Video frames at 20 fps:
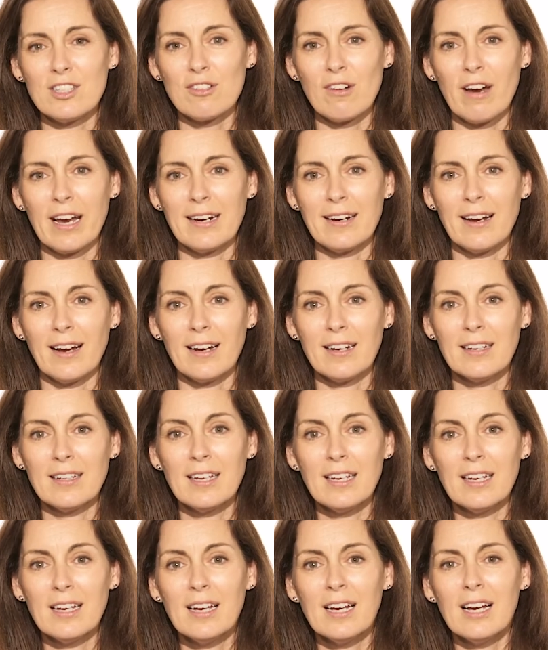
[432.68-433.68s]
straightener.
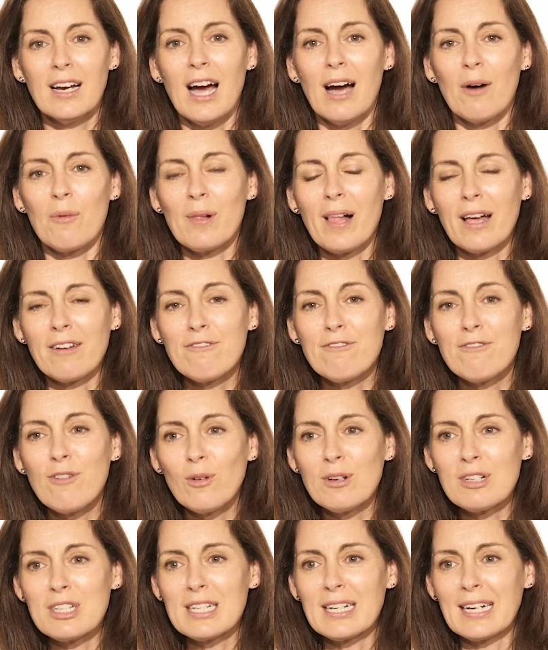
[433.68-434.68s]
Well,
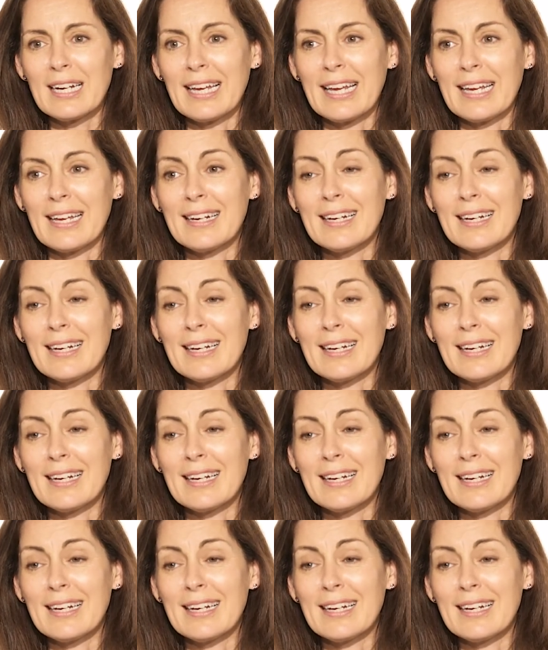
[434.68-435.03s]
unfortunately,